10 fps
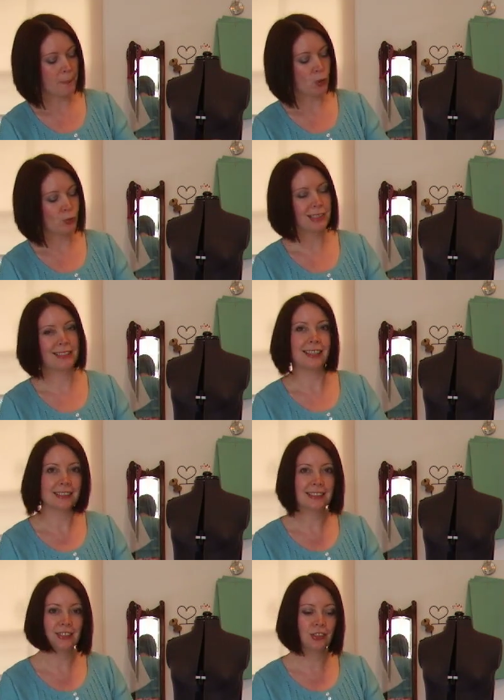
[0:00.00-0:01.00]
Once
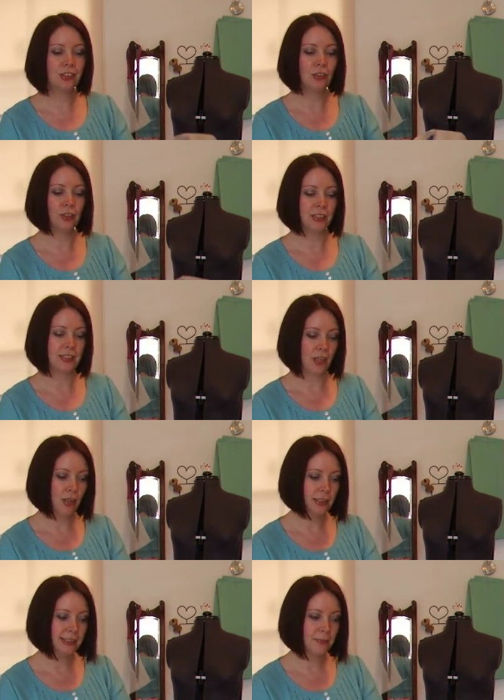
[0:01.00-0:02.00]
that's done, all the
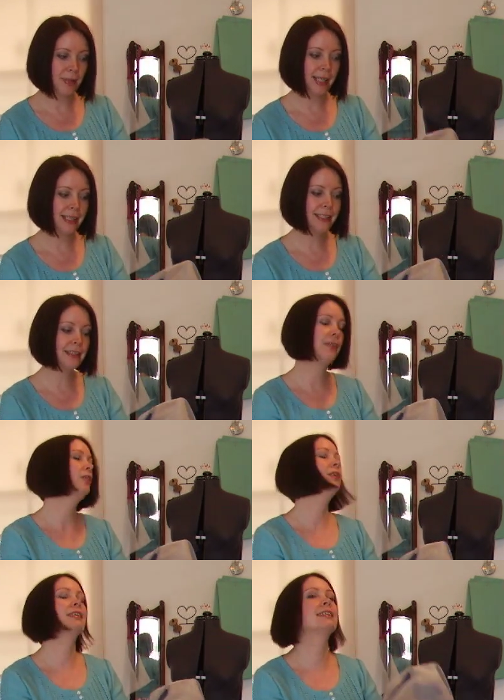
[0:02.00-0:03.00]
darts are made and
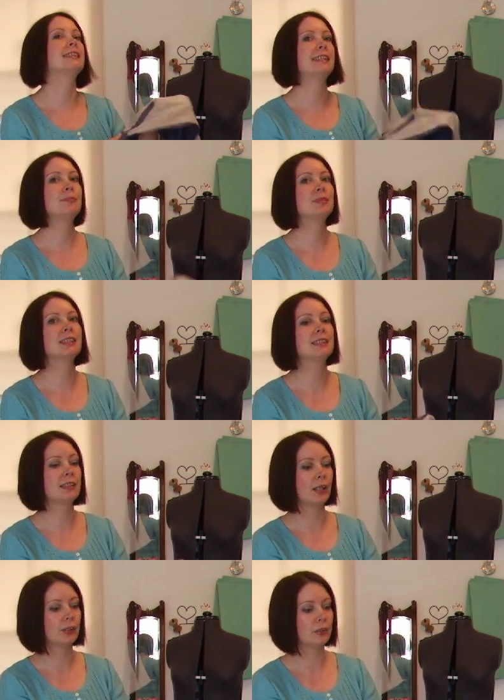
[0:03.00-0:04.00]
all the seams are
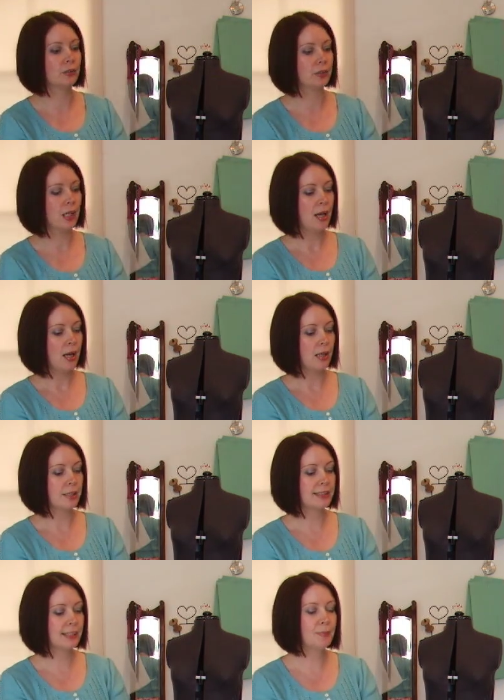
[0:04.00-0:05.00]
sewn.
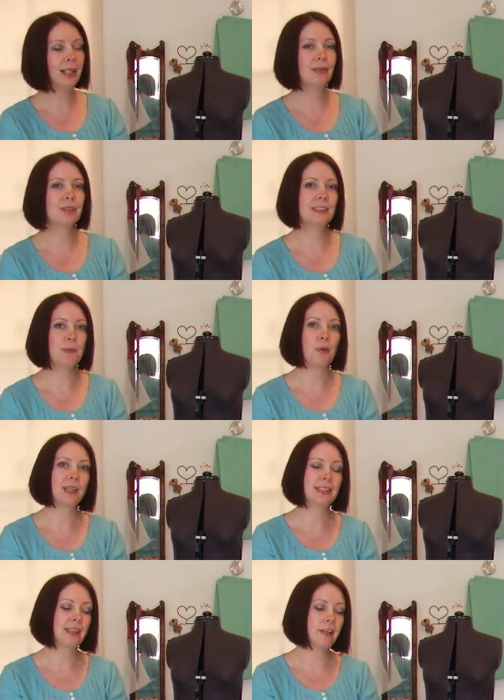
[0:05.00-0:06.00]
The seam allowances are
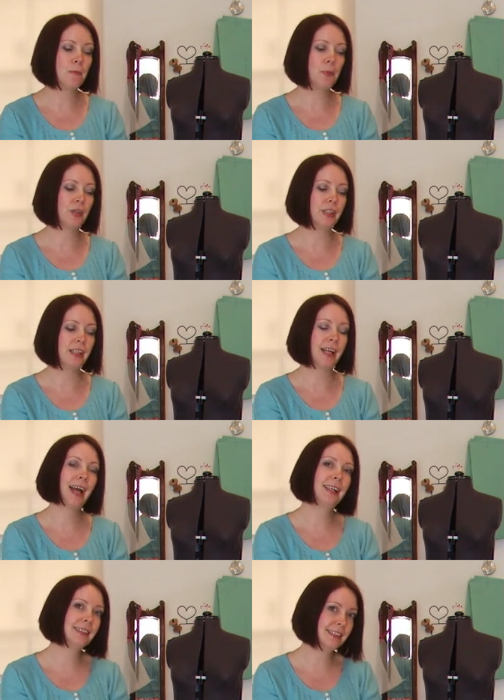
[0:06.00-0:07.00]
pressed open and
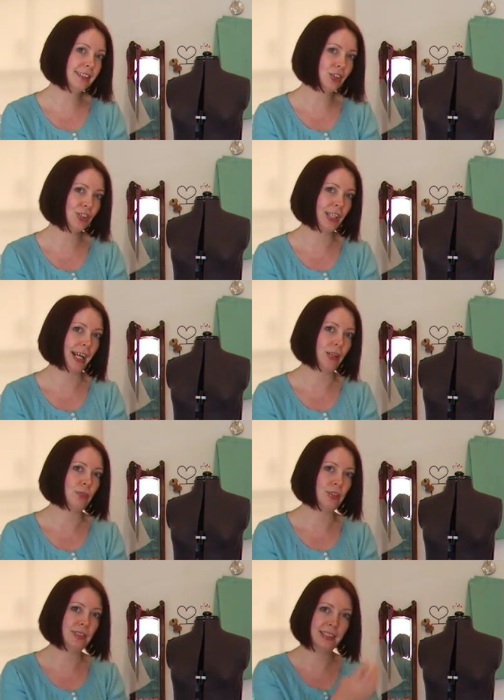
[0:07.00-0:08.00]
hand stitched down
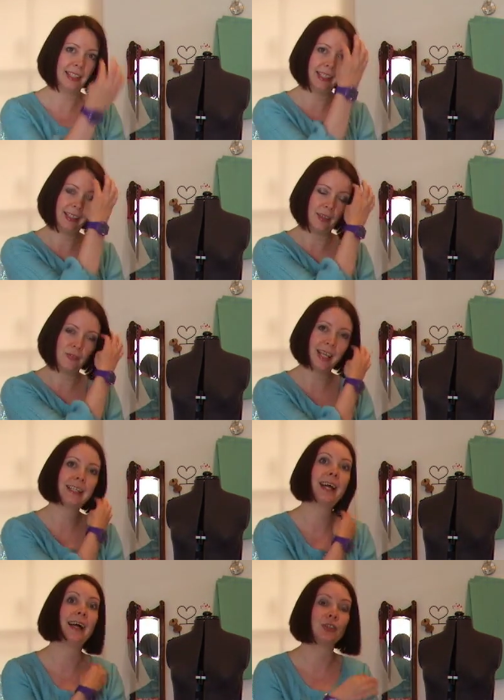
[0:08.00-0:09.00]
using a
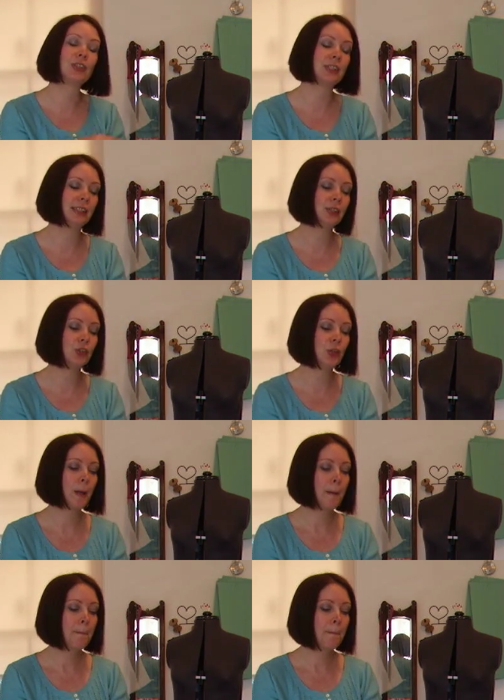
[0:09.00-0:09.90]
flat catch stitch.